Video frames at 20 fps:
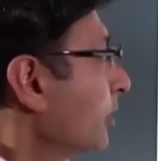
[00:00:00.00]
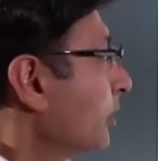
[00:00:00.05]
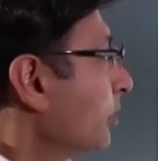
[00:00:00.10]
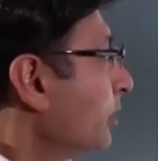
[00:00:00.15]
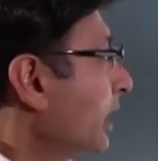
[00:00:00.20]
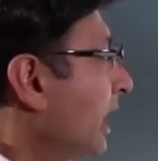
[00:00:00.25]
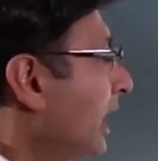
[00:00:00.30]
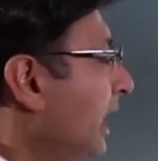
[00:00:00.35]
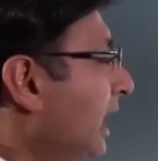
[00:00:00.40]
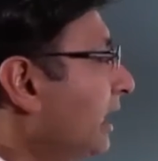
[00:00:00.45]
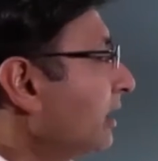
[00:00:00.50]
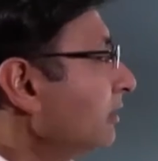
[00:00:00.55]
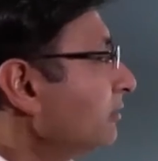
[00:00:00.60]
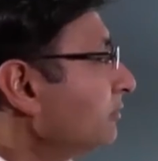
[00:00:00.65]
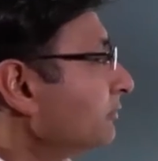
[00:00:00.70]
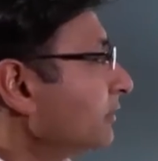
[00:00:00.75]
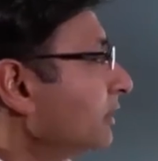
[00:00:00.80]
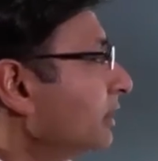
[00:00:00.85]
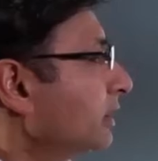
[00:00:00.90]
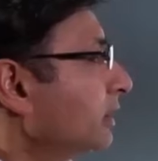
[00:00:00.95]
we
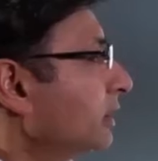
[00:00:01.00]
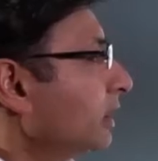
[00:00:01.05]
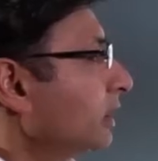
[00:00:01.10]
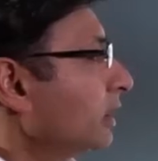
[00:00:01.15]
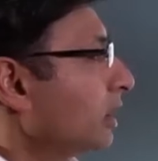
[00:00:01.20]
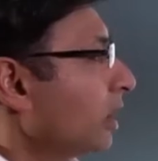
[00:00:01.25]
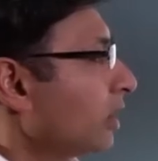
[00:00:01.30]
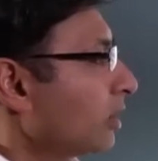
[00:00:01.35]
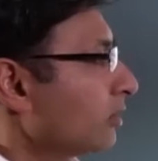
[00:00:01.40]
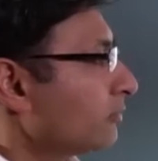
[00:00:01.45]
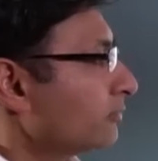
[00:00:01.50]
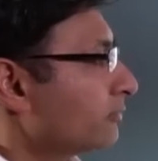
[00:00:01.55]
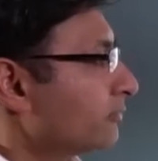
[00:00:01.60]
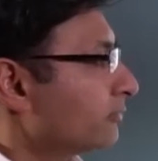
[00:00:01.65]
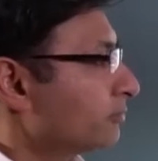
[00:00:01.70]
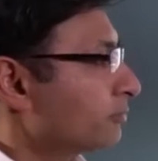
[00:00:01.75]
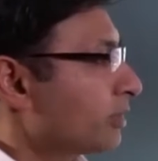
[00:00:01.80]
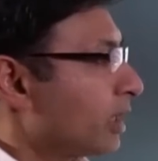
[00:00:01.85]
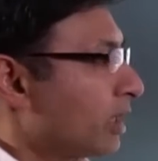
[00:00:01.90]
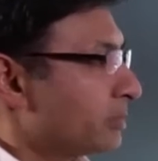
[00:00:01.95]
have a lot
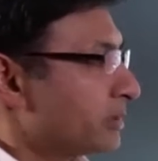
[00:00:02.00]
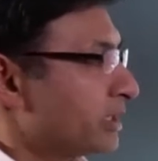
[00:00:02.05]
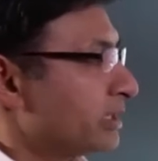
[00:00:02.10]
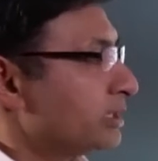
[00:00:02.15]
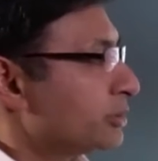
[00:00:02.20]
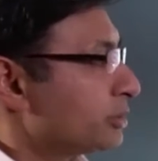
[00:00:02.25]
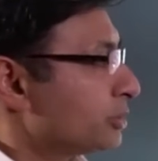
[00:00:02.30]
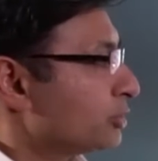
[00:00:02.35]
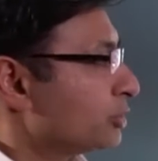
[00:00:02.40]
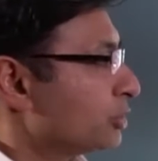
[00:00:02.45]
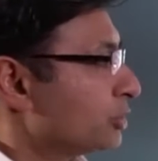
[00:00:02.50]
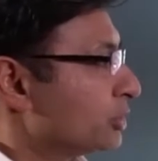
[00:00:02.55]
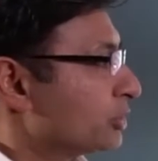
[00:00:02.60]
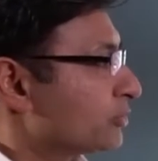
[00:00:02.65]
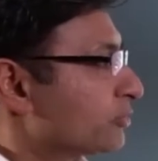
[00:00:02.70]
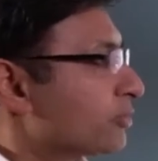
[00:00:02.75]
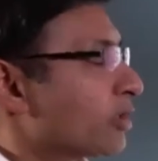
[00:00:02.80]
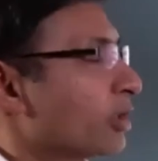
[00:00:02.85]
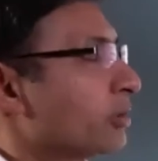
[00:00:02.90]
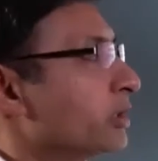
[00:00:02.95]
of properties to
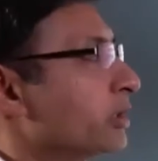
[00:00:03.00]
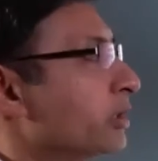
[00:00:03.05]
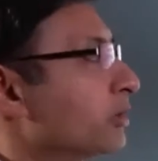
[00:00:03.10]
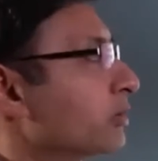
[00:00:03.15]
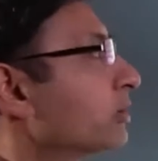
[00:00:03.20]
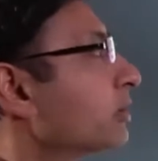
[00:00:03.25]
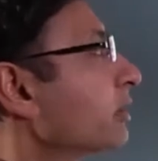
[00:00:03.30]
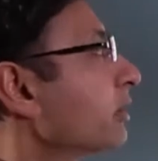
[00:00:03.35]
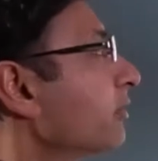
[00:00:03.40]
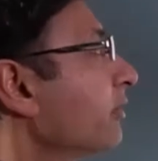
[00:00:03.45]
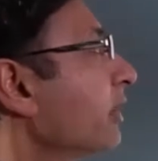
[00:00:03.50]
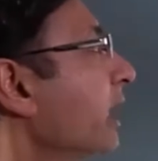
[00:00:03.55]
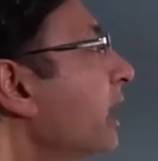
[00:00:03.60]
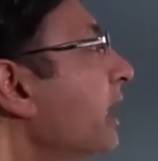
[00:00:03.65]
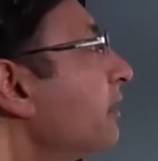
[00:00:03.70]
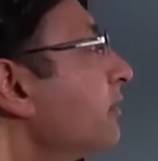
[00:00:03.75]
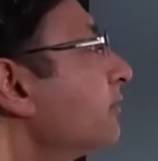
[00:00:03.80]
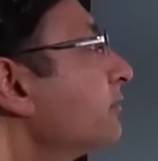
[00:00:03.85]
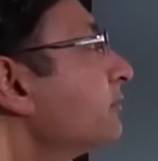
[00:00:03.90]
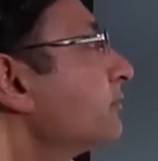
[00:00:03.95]
choose from. We
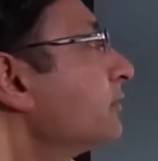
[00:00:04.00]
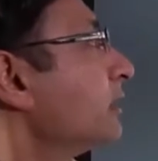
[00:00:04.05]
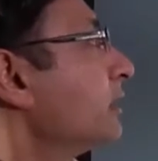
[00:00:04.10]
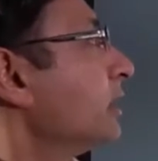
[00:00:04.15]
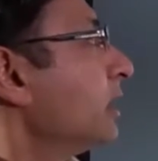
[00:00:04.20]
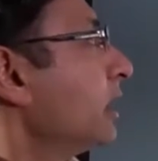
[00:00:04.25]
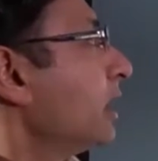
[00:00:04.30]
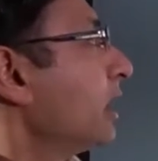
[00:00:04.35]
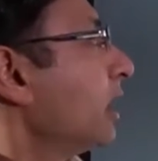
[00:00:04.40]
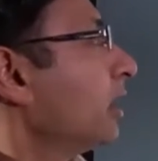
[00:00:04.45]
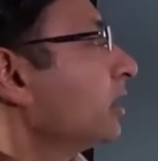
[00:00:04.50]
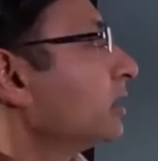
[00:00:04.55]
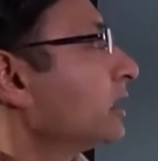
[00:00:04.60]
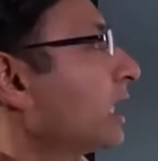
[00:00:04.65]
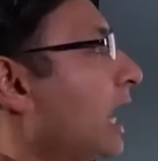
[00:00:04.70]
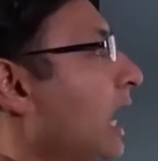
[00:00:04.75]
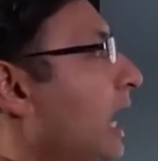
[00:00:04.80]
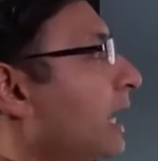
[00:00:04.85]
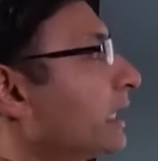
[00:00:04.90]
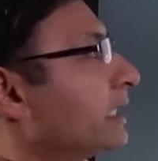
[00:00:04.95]
have on
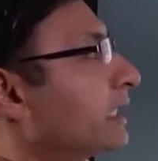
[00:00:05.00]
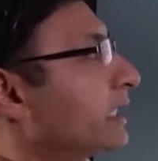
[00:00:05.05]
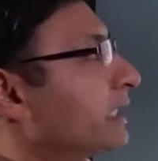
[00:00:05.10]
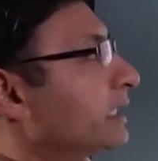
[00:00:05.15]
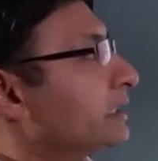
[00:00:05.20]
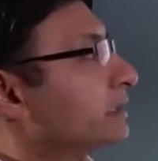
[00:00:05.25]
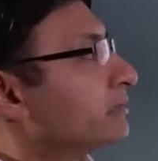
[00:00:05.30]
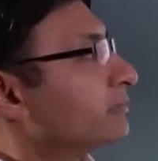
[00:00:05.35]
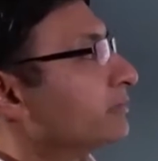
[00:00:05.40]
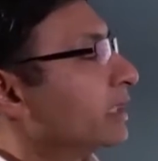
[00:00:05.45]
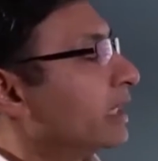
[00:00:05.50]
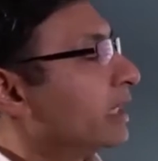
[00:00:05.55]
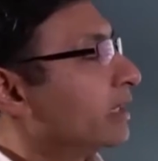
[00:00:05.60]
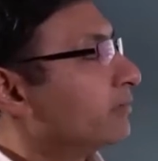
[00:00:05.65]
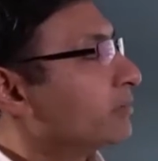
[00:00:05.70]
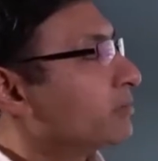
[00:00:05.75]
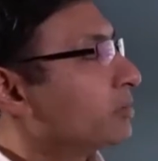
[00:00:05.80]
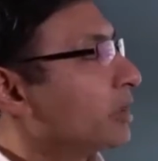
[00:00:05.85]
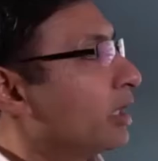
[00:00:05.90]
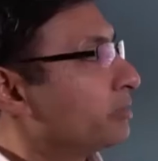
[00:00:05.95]
the high end, we
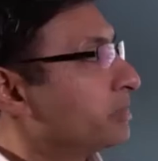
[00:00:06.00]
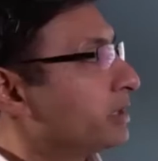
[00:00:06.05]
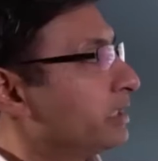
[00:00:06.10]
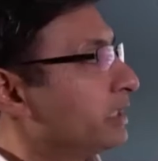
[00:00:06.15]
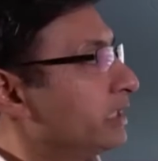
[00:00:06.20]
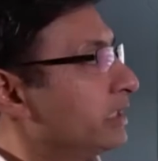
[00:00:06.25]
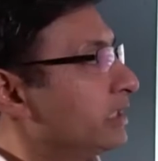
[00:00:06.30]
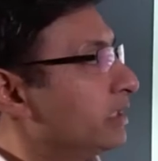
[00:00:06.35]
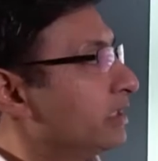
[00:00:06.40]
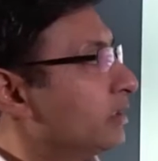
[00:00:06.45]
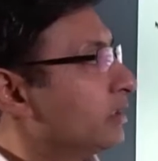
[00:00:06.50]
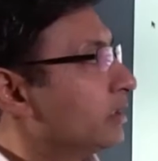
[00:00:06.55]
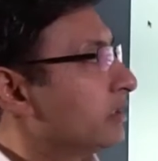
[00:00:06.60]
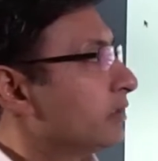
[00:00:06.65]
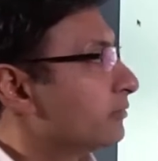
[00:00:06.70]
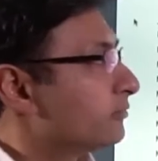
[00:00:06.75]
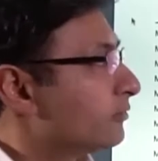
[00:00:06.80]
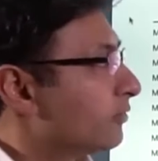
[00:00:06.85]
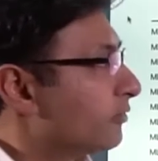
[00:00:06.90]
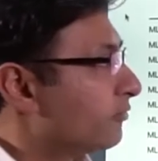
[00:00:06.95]
have a property
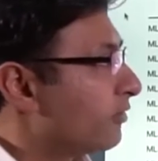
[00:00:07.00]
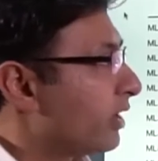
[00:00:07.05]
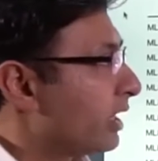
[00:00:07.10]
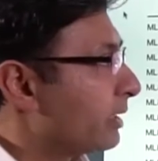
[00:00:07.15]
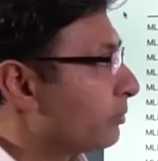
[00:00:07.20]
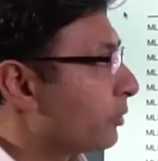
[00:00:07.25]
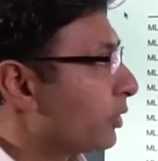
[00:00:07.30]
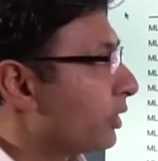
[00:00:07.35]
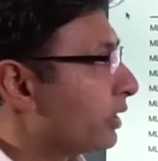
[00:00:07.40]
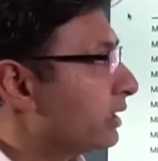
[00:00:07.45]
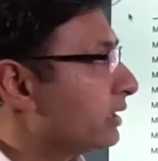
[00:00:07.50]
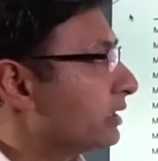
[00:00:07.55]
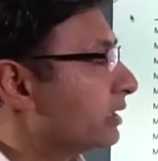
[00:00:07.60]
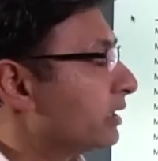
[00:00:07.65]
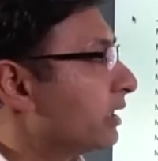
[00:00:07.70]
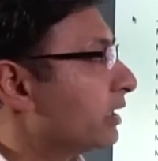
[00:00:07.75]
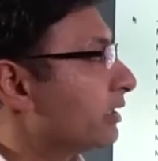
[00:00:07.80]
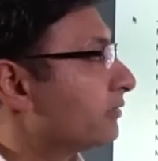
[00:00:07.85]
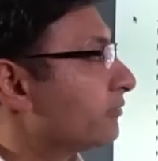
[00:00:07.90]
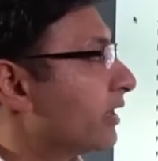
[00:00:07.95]
for
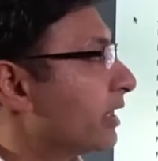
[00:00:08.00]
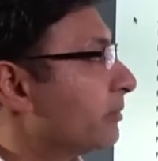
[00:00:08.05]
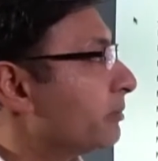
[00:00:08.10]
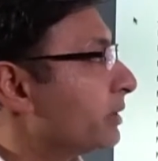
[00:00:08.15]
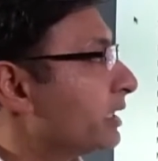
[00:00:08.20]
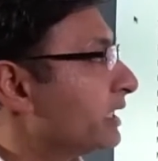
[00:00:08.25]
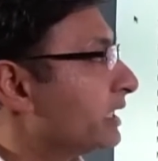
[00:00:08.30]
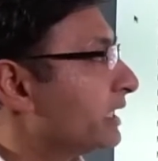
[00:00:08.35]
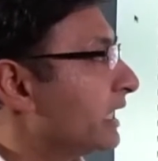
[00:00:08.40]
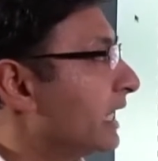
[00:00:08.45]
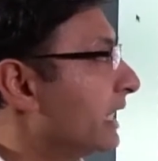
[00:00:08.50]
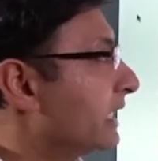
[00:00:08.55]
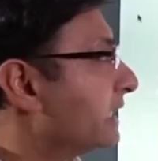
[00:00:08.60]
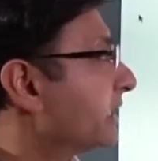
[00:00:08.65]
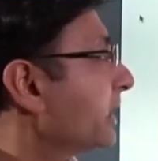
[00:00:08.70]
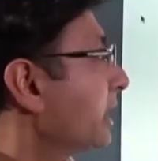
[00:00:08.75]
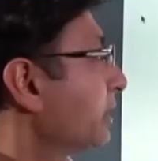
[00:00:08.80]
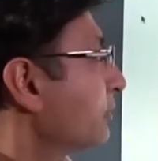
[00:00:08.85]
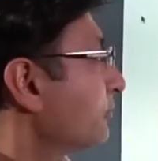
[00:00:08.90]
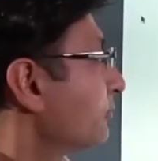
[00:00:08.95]

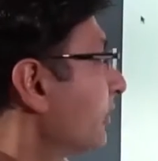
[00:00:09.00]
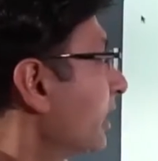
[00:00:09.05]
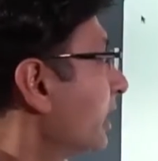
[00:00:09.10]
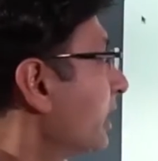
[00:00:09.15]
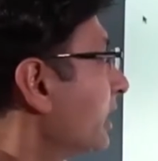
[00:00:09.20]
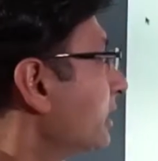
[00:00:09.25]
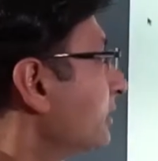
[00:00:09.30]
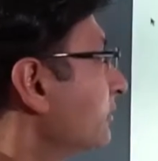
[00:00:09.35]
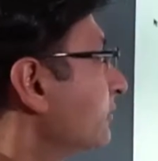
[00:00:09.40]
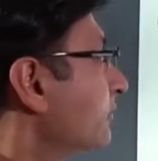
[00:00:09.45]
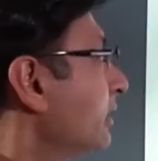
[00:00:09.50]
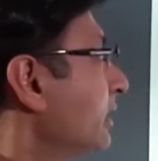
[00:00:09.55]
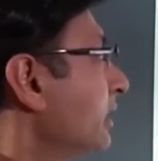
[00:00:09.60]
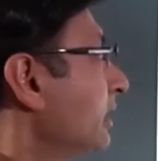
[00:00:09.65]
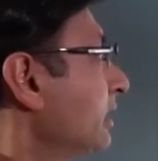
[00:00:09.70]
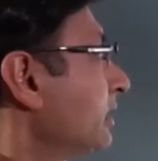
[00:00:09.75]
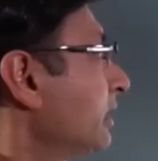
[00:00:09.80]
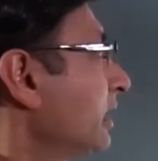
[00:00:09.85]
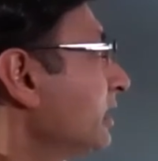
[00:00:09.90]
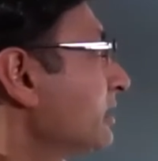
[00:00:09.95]
5,895,000.
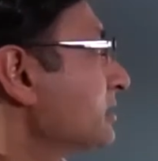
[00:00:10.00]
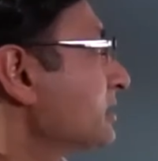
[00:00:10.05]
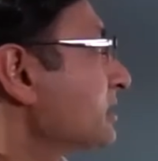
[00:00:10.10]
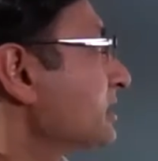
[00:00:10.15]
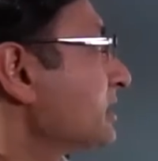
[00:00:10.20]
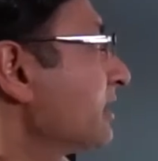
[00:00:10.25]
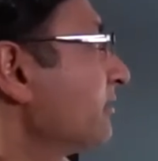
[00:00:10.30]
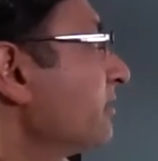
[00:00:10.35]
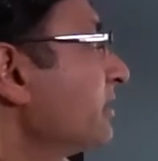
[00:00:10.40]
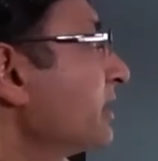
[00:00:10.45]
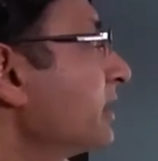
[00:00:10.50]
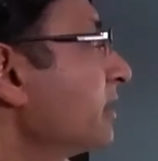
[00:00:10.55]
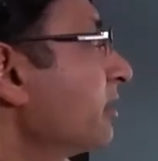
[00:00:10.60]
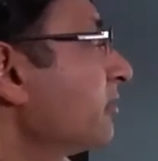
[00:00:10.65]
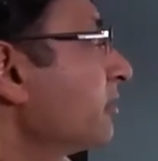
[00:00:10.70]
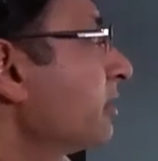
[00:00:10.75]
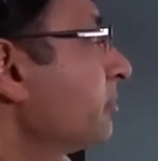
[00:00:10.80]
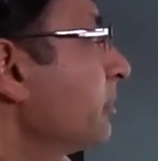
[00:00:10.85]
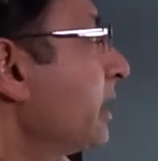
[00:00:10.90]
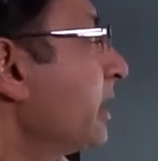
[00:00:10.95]
That is a
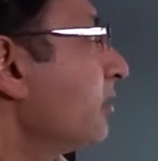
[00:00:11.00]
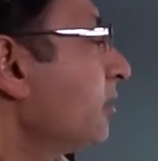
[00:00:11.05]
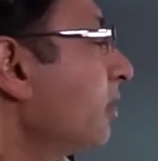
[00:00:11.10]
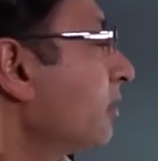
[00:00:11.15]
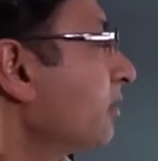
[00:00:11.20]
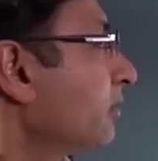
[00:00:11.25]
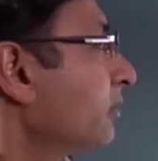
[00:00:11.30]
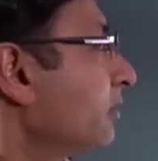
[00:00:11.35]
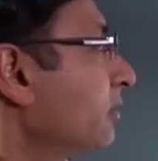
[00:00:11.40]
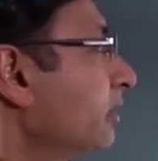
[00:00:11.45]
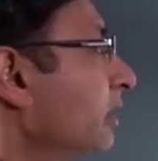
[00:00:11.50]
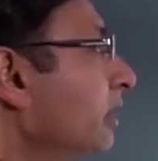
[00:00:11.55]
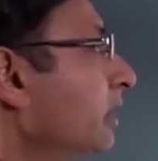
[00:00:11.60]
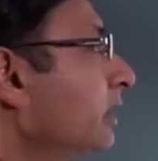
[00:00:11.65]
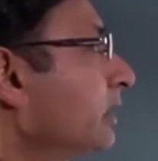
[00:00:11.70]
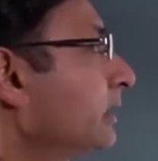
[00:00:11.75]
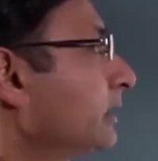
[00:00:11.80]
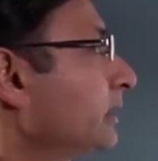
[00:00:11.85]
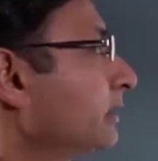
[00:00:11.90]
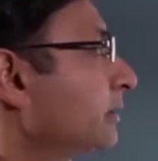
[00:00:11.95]
1700 Bay Laurel
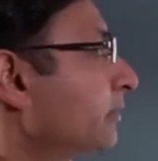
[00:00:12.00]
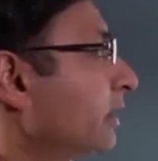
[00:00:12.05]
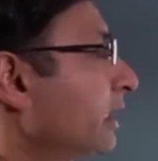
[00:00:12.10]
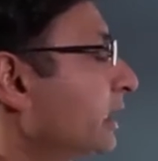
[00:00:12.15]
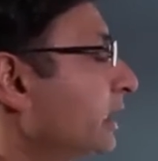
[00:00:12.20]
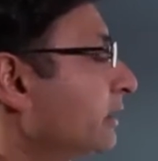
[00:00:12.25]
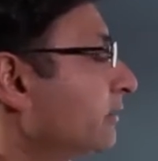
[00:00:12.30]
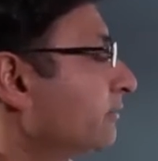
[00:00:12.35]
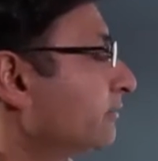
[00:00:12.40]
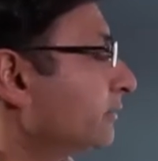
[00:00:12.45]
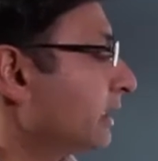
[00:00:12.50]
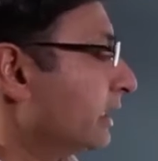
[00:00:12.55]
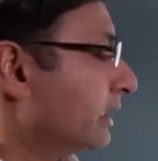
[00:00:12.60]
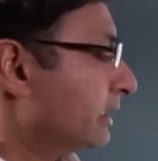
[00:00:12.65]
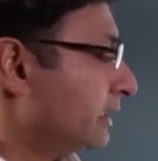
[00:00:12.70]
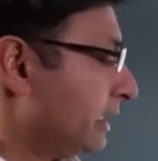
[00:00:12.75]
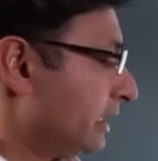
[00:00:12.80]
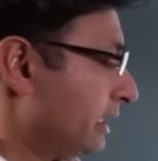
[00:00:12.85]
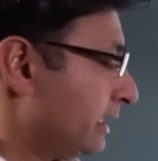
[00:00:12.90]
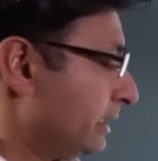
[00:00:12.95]
Drive,
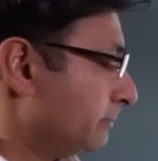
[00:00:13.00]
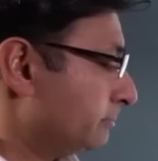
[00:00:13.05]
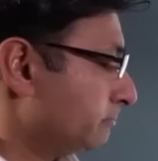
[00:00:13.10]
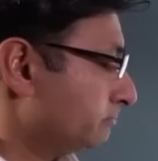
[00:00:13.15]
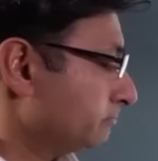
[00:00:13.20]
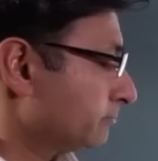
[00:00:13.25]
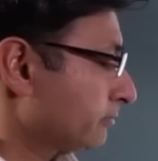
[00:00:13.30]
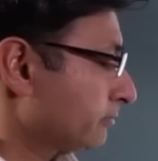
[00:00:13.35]
and then